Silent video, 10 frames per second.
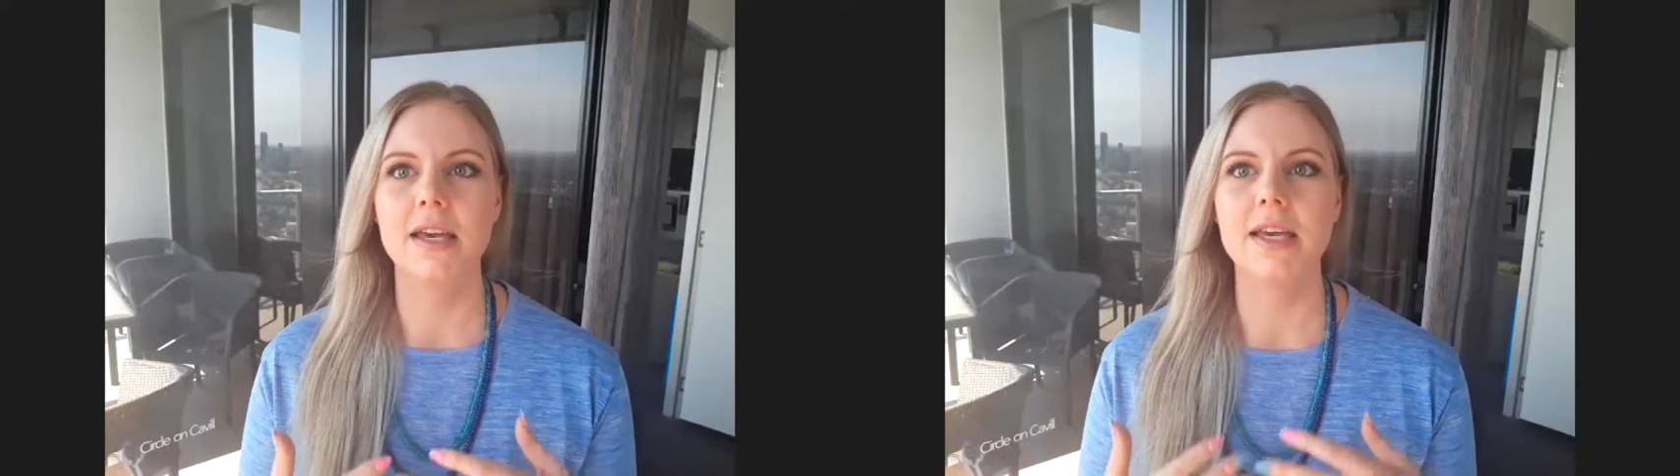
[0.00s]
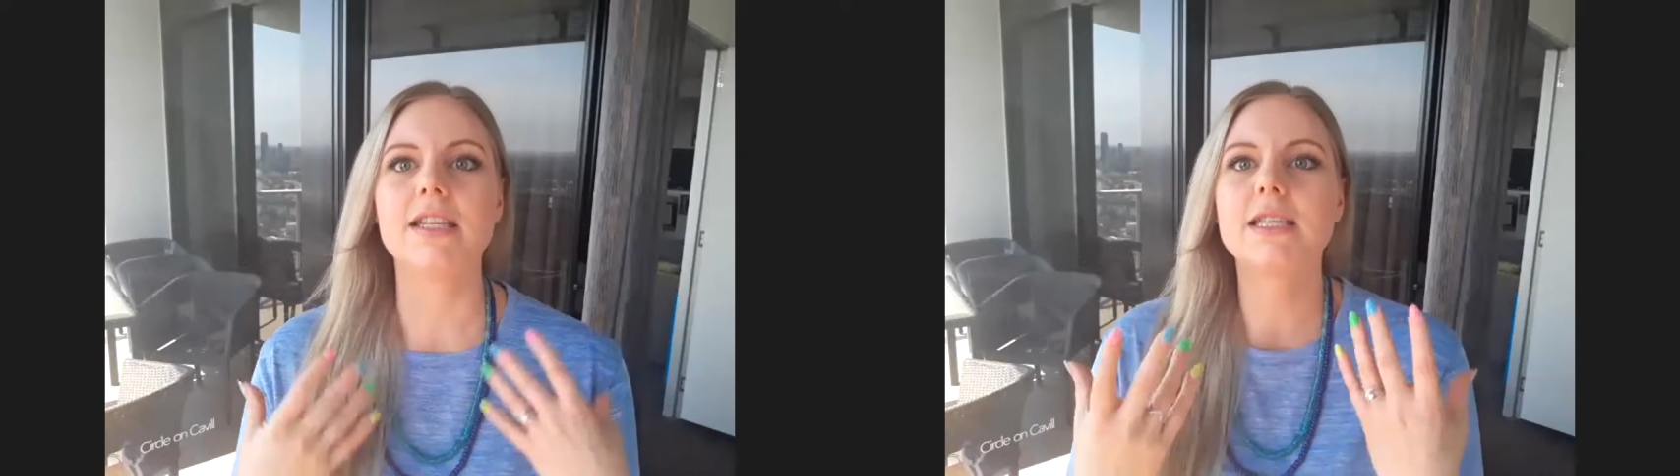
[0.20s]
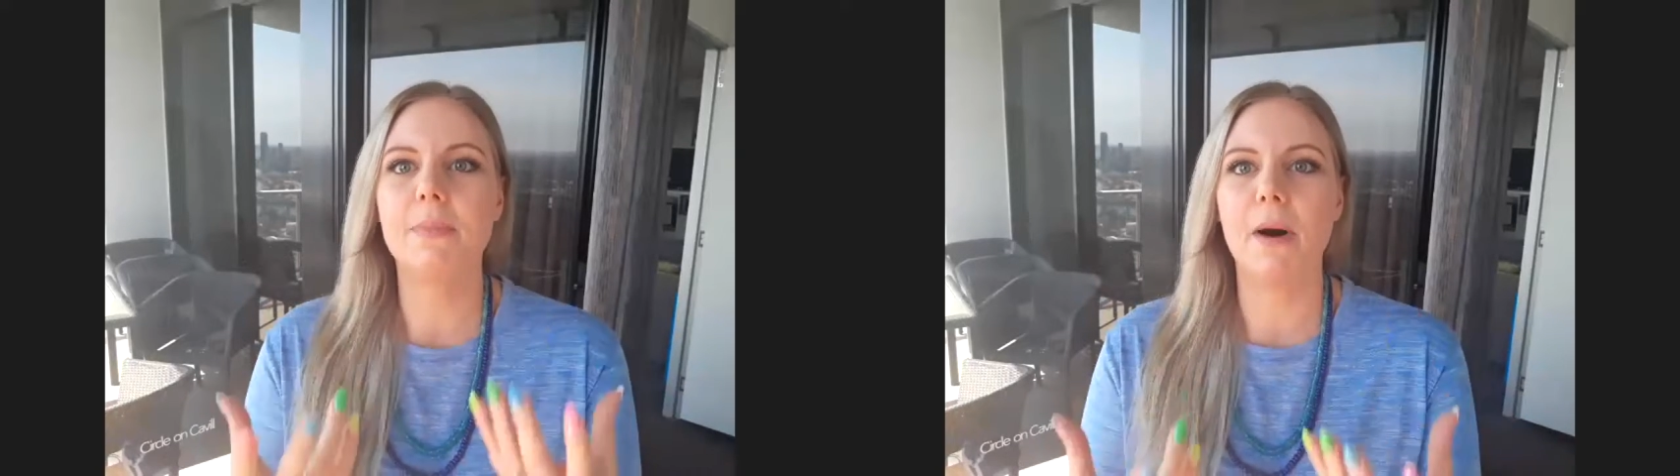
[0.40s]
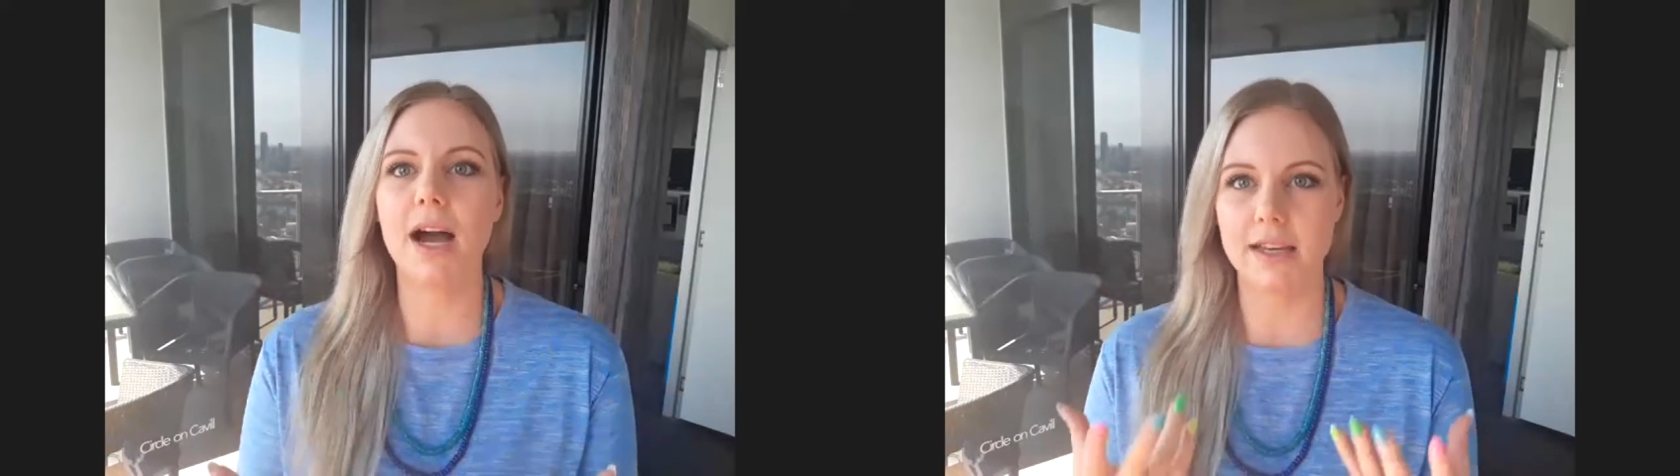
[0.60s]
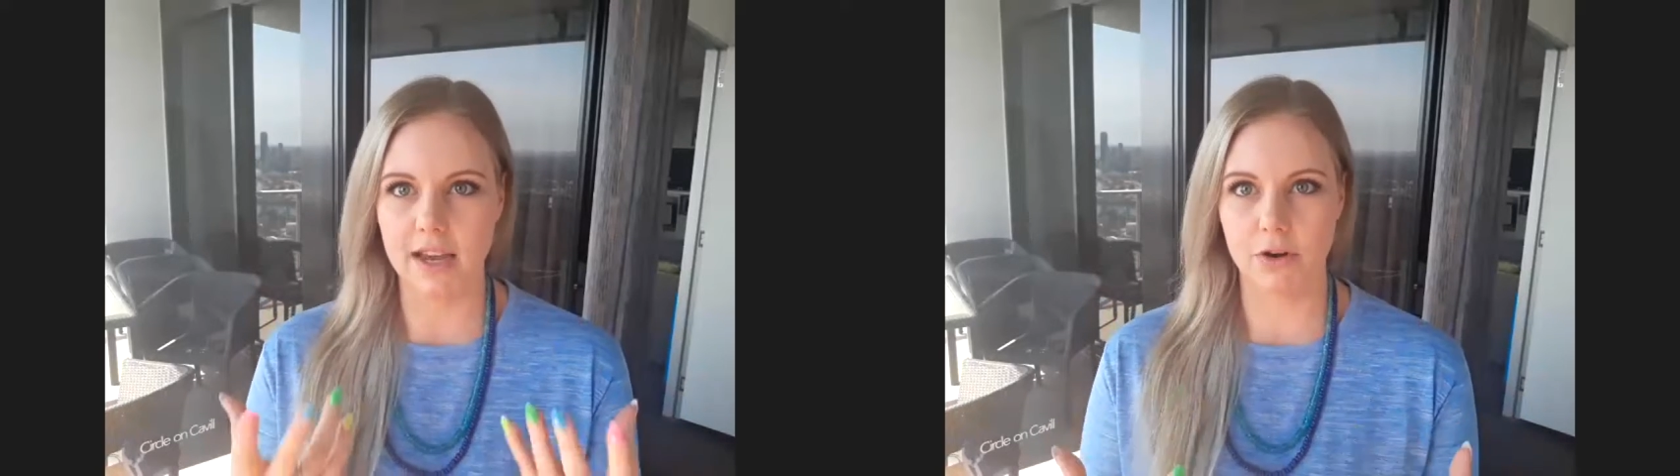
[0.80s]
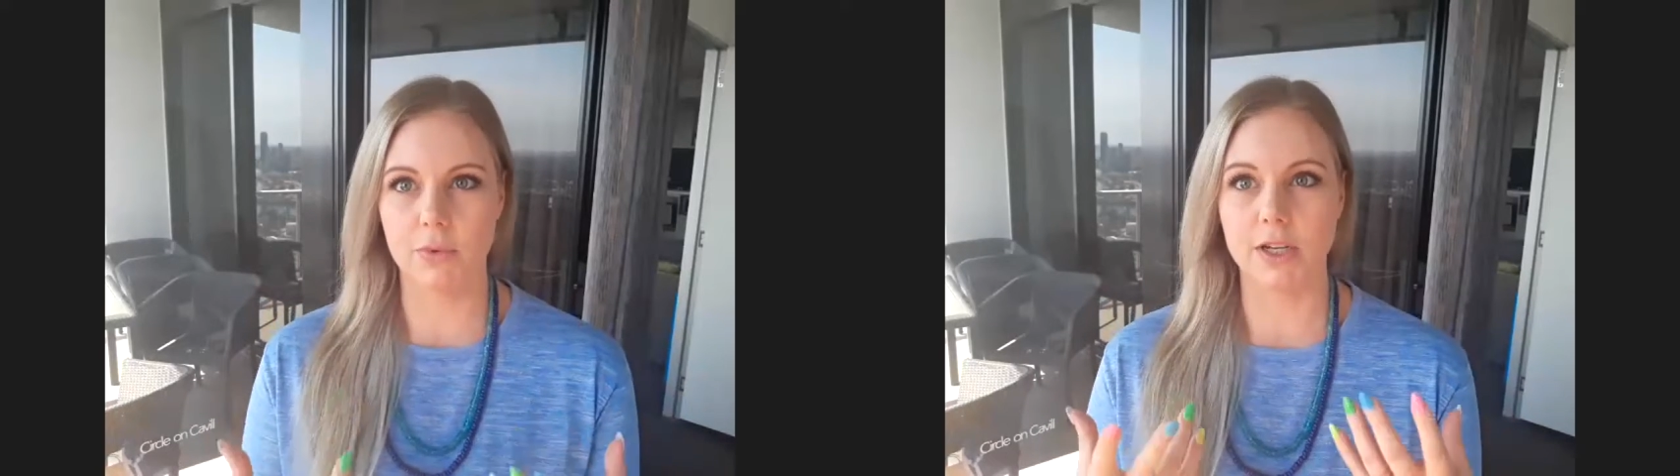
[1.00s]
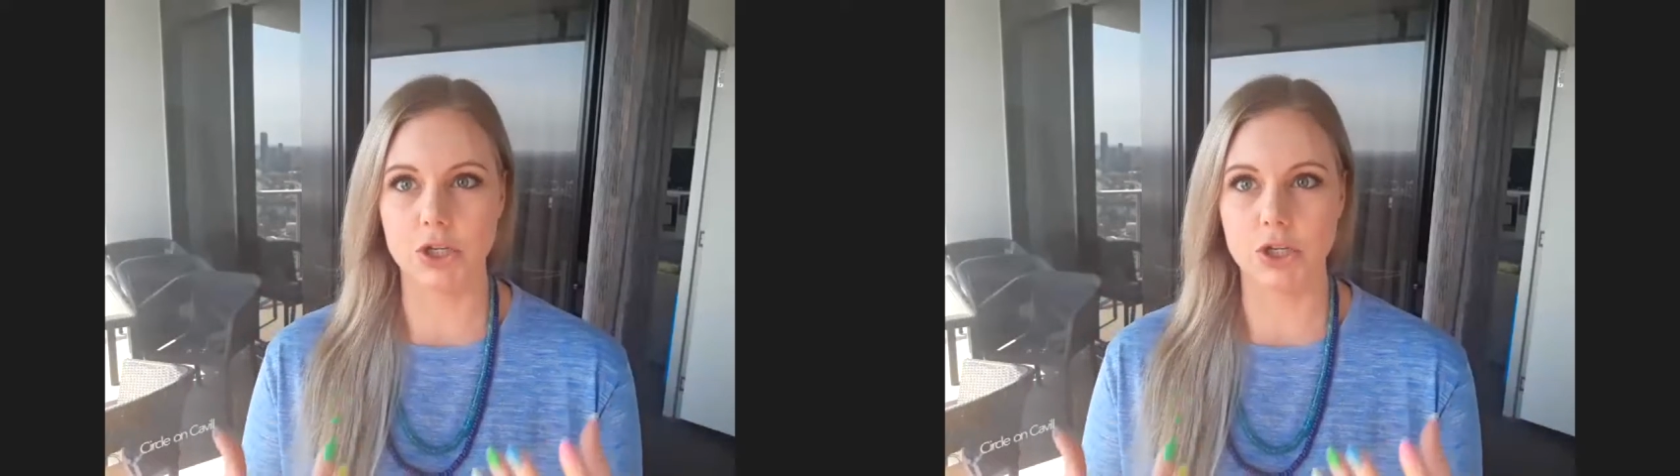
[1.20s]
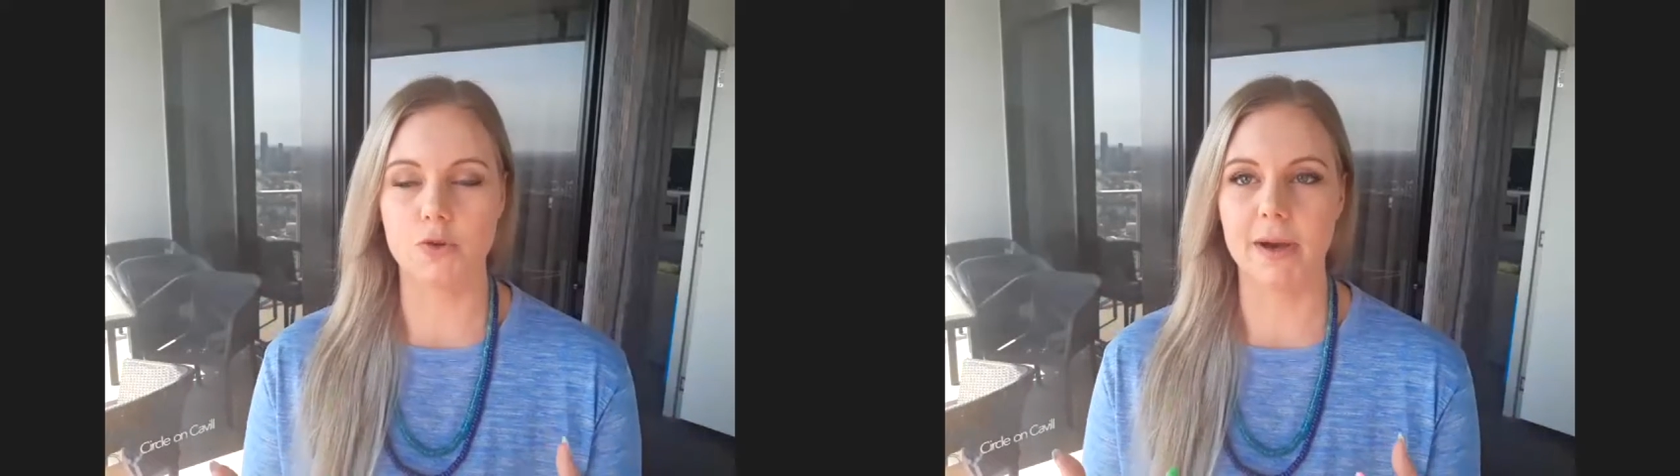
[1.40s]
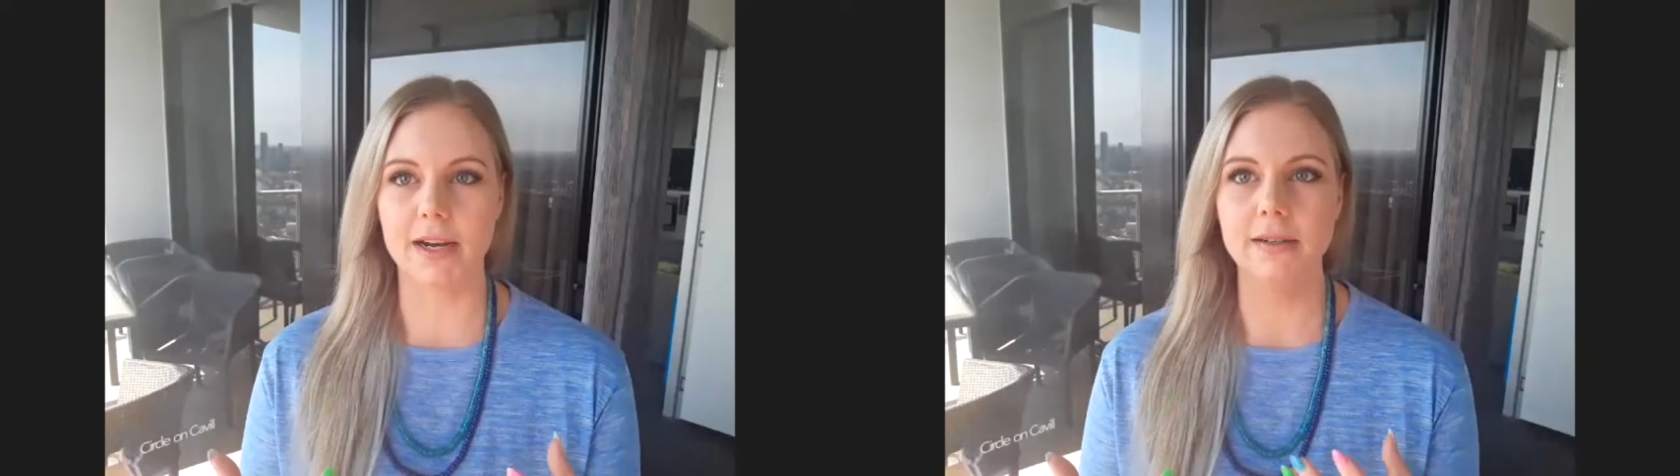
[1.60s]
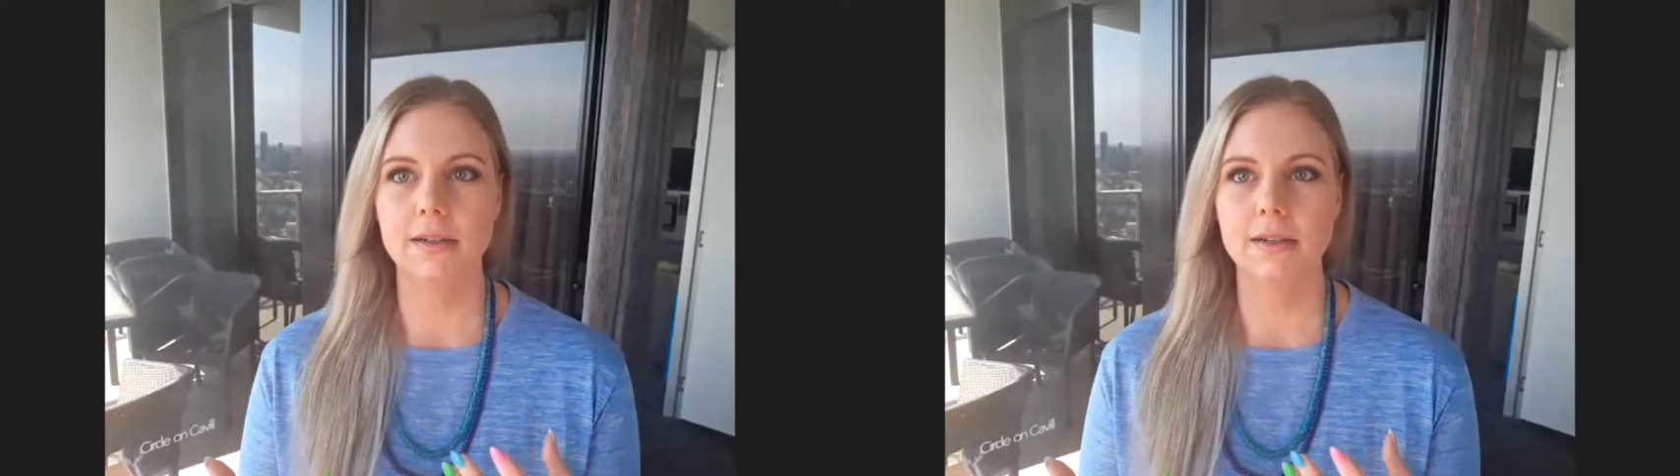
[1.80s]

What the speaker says: inspired everyone to do better,